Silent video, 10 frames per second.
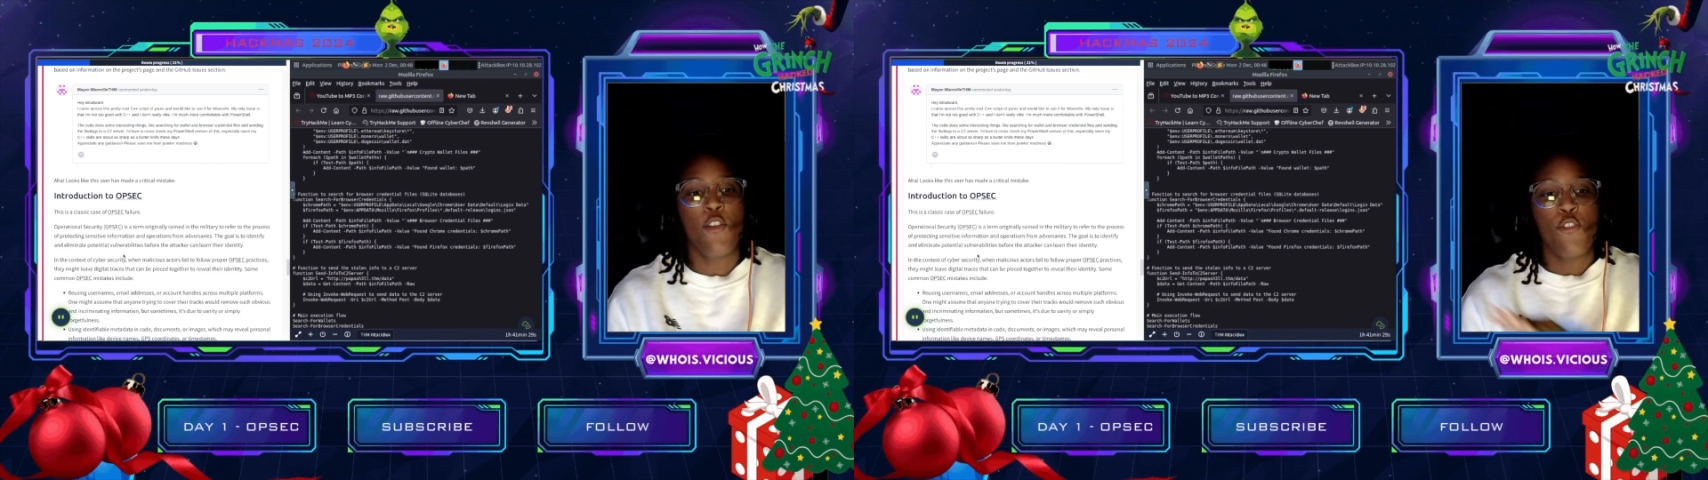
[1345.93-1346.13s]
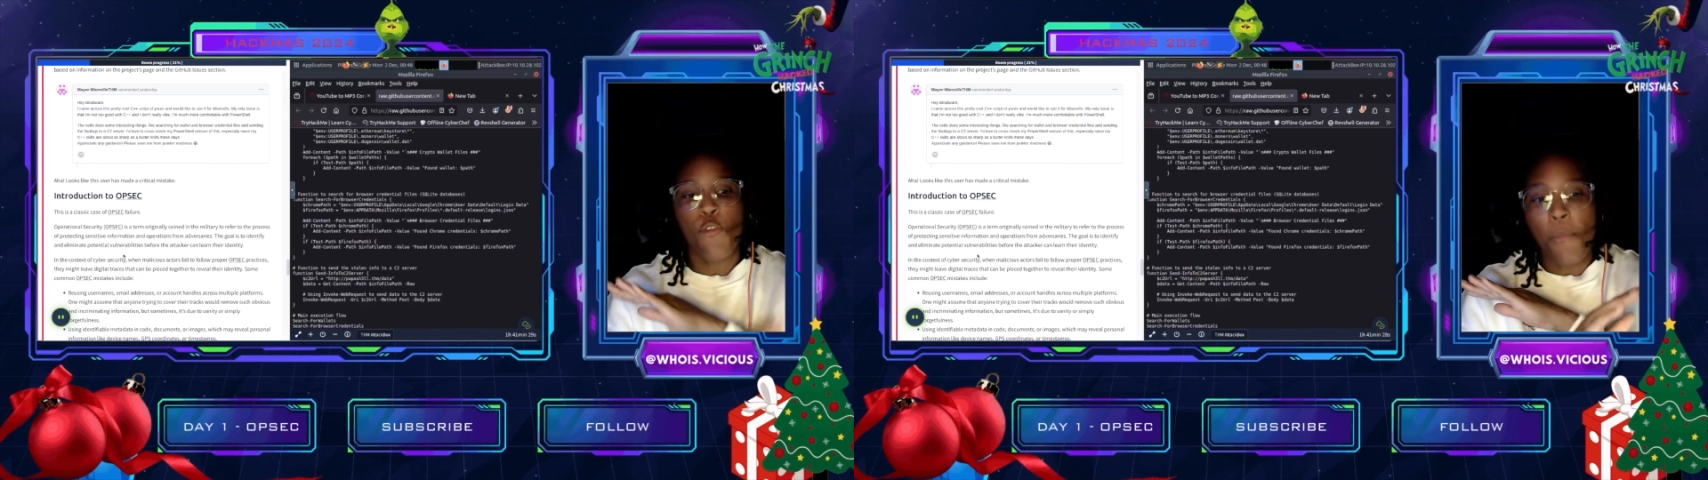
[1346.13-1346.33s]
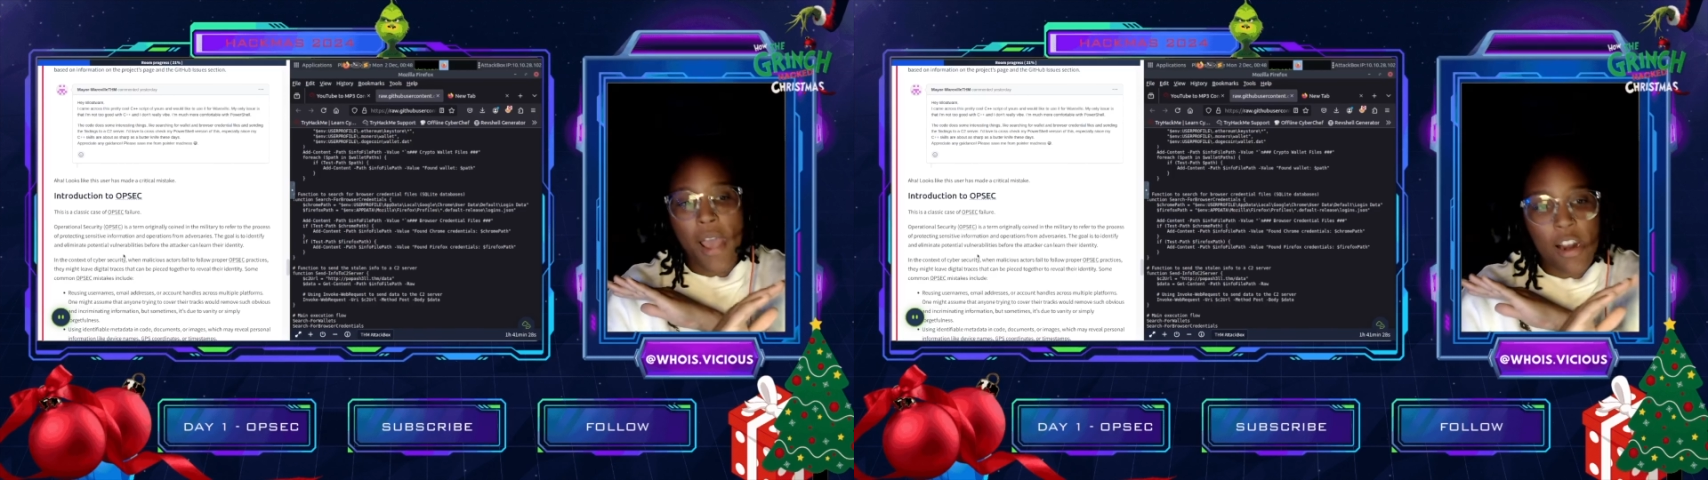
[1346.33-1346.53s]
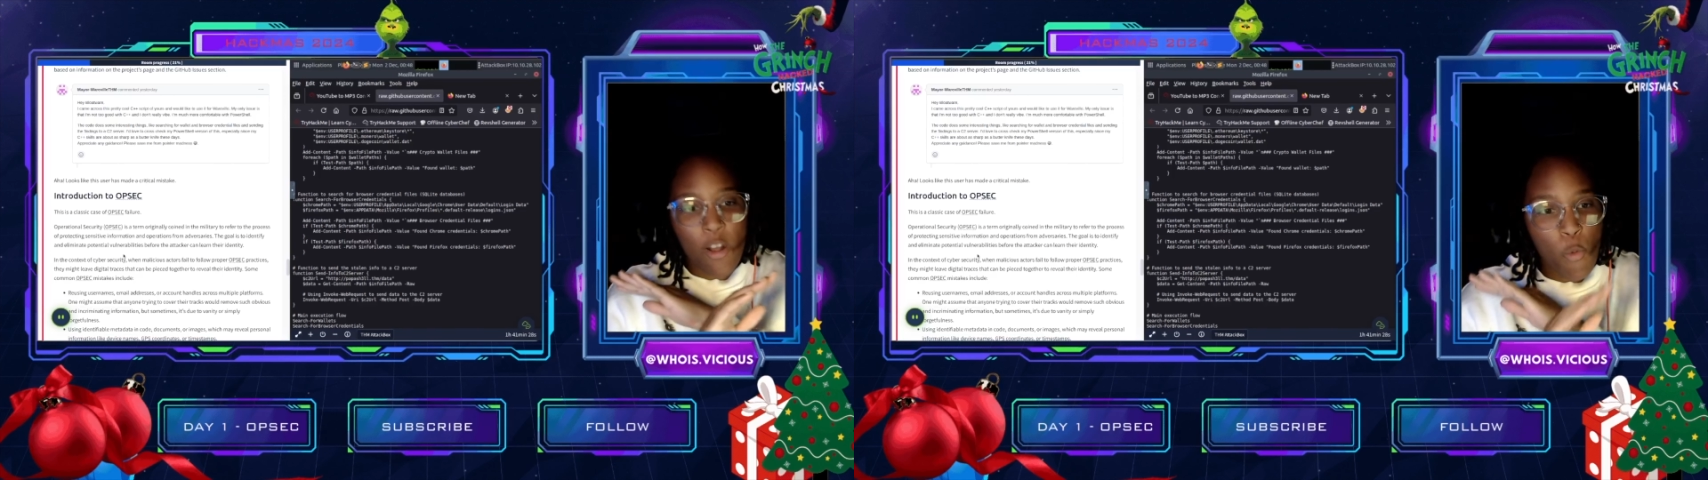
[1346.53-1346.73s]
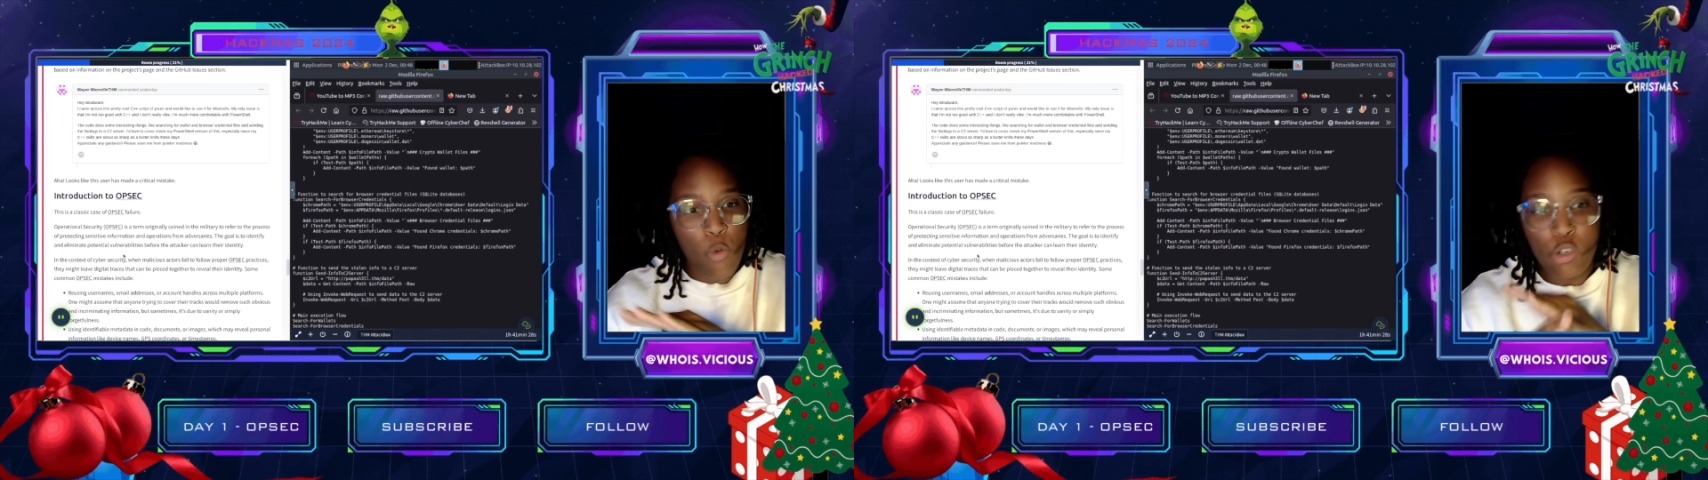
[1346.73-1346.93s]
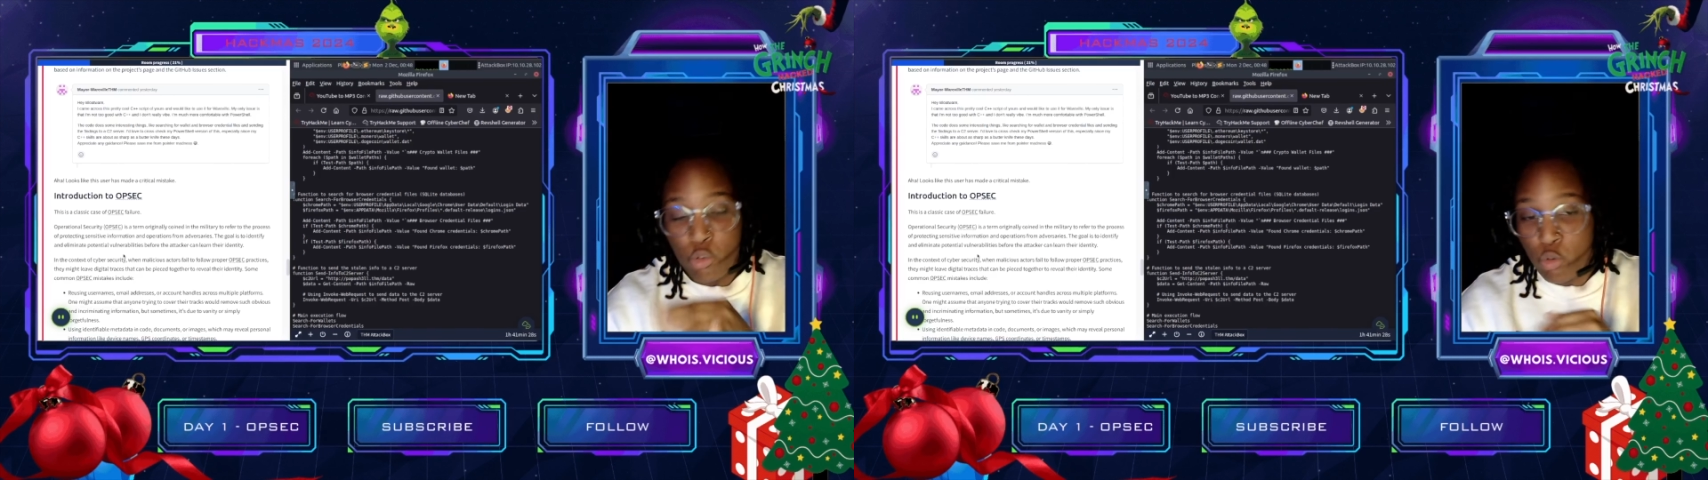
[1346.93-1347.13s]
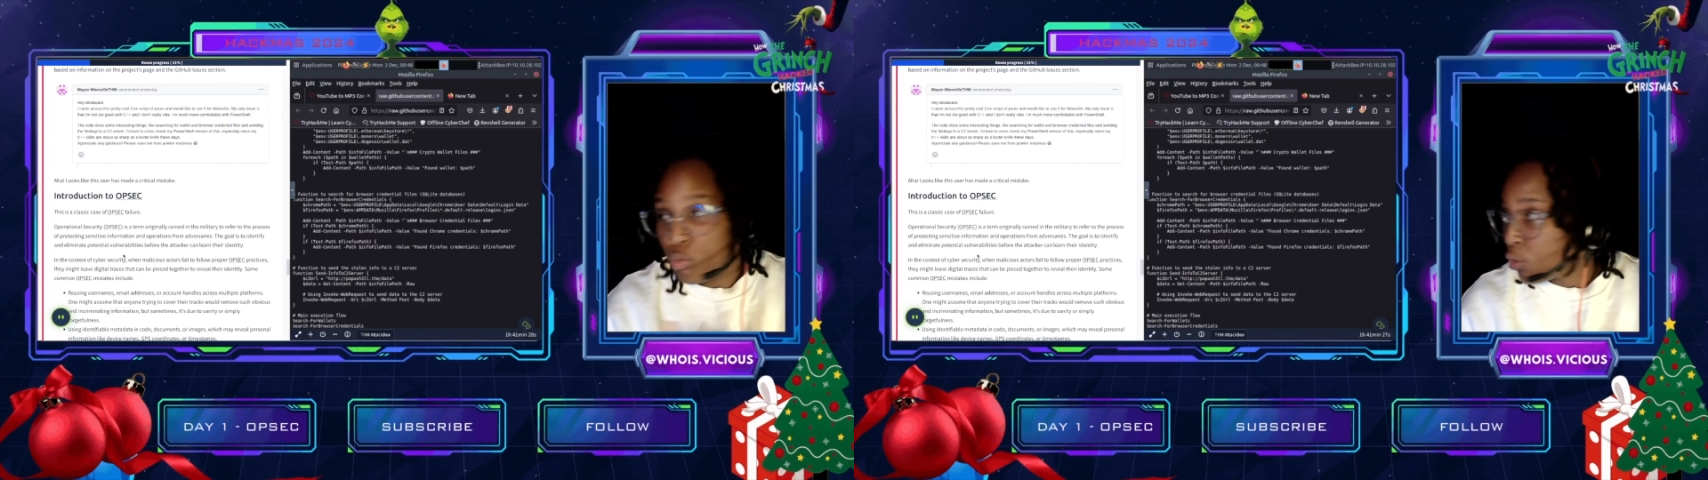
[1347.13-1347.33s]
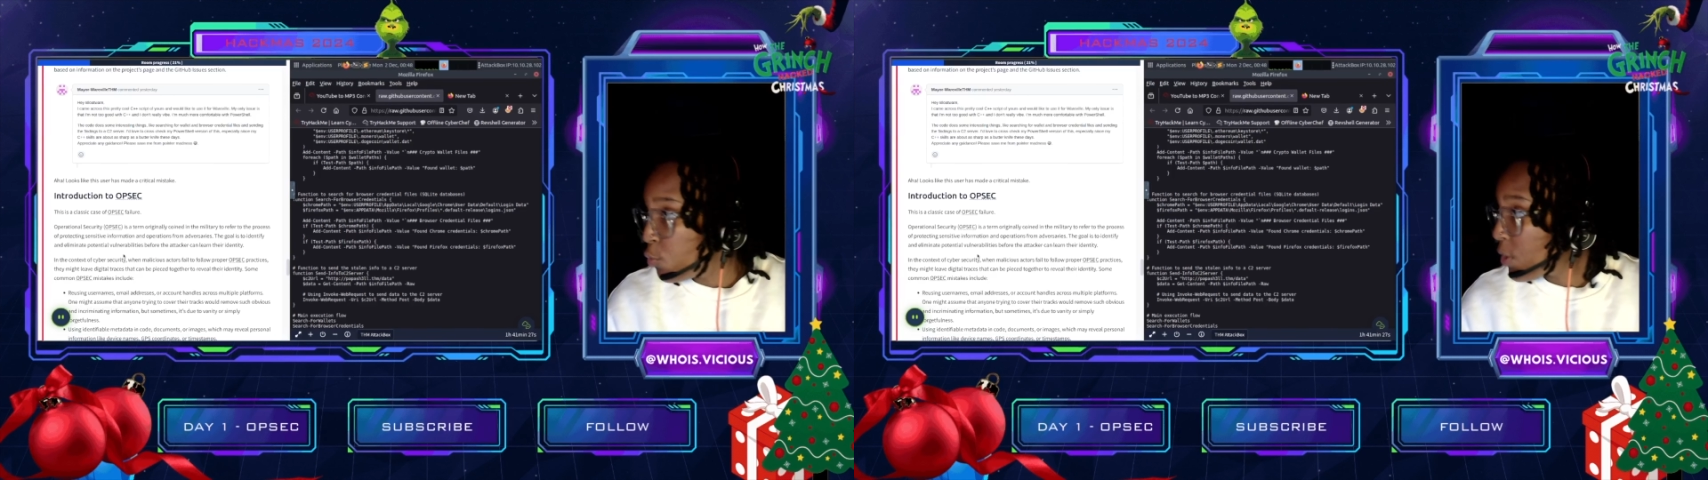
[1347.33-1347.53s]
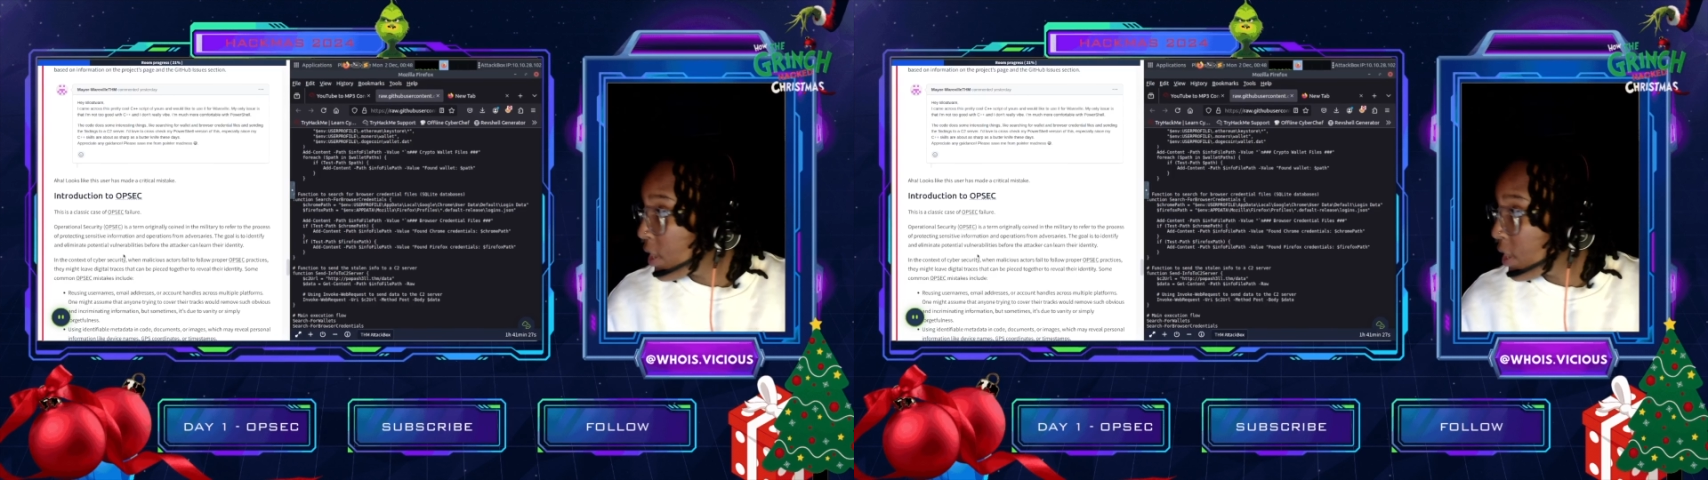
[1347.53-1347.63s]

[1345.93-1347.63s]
no matter what you do.